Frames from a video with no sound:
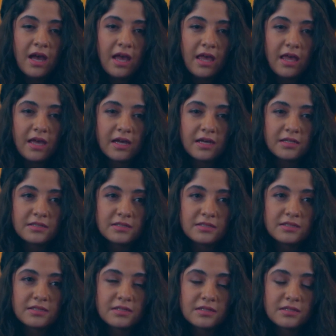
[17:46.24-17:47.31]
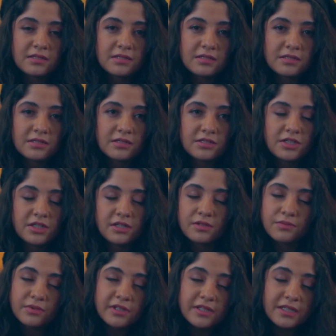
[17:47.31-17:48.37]
and she
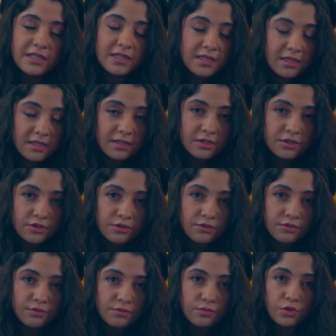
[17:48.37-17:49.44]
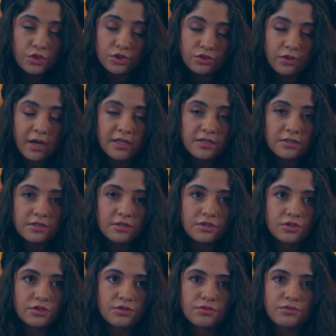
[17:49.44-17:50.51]
doesn't really need 2
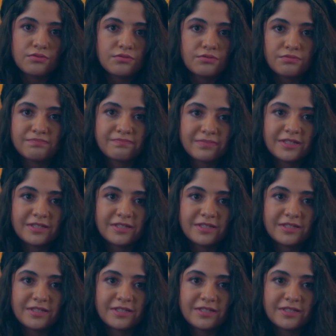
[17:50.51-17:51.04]
moisturizers to